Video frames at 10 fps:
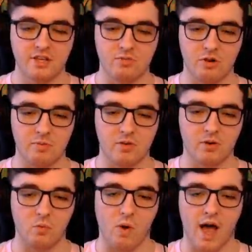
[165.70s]
You want to be
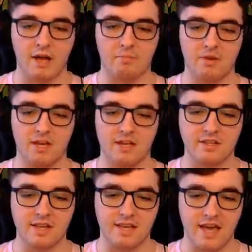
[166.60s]
going wide
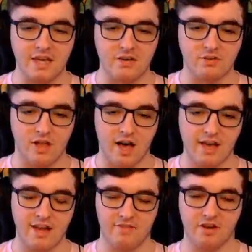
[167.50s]
immediately, getting your
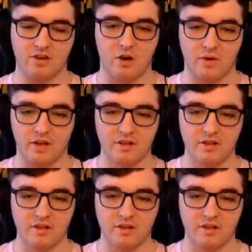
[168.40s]
line, and then going.